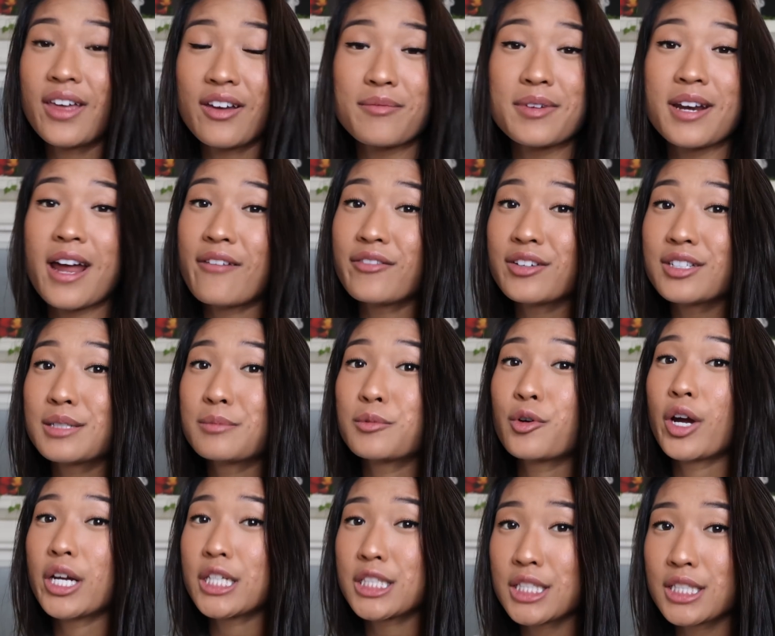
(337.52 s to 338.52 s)
They've been having some
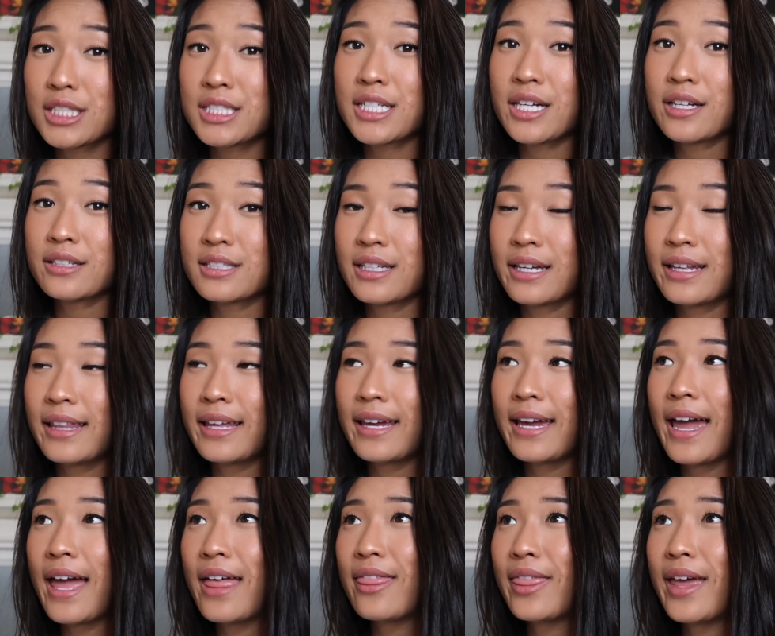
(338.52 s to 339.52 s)
crazy good sales
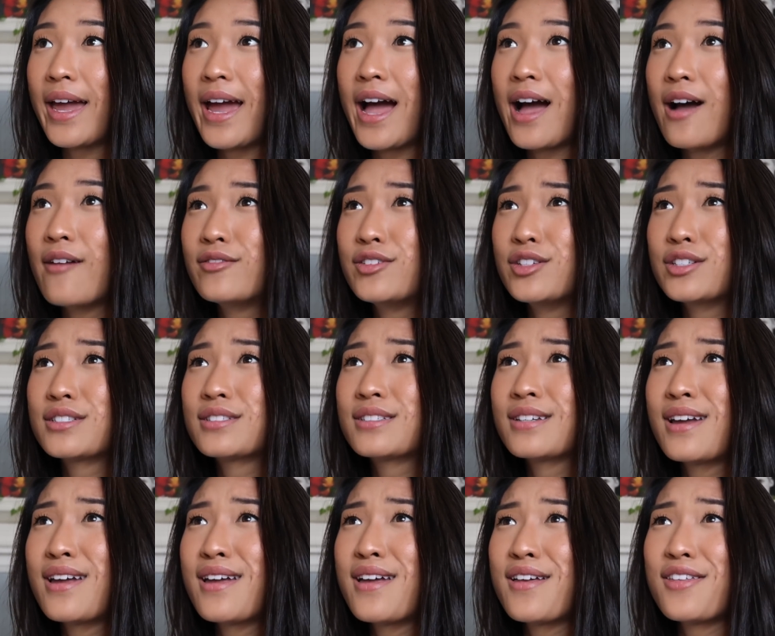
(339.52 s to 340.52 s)
lately and they have just